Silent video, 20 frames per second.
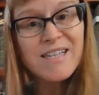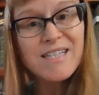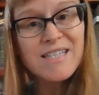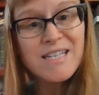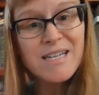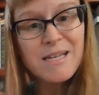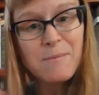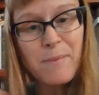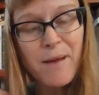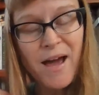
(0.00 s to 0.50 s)
the
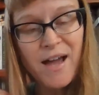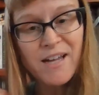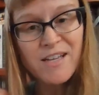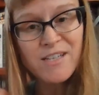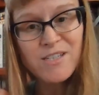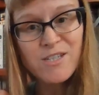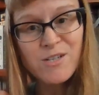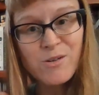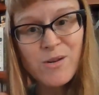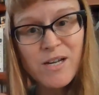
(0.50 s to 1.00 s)
seed
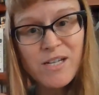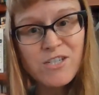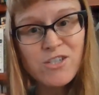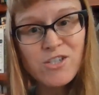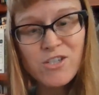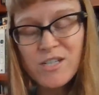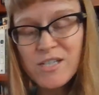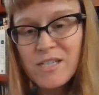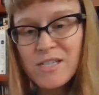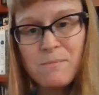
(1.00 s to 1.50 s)
packets you guys
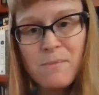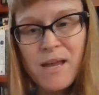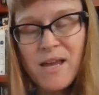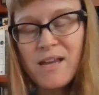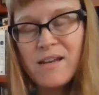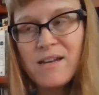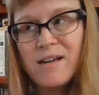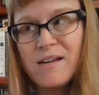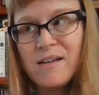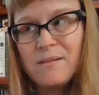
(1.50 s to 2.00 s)
just
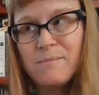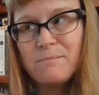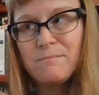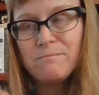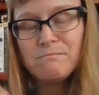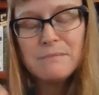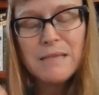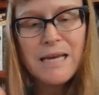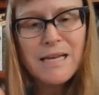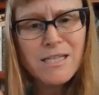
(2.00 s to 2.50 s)
made
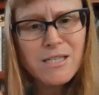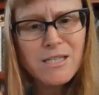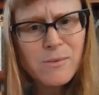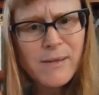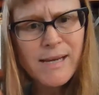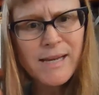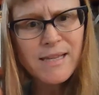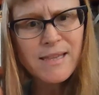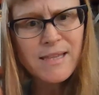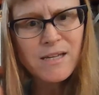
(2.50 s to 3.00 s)
last
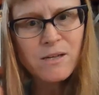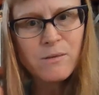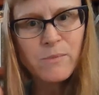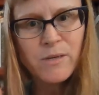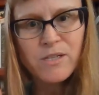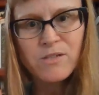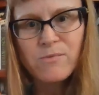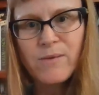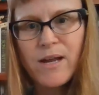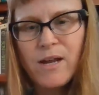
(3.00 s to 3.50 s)
week, I think it
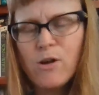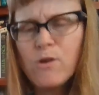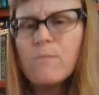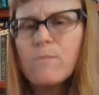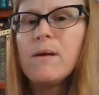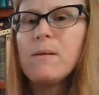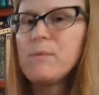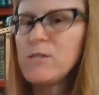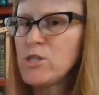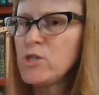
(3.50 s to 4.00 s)
was, right? Or
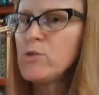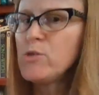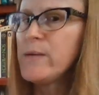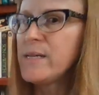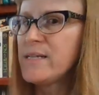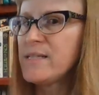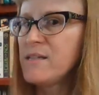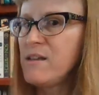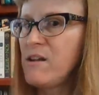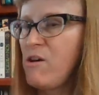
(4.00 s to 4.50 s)
maybe 2
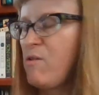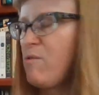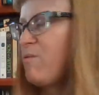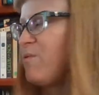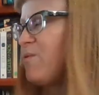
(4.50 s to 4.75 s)
weeks ago.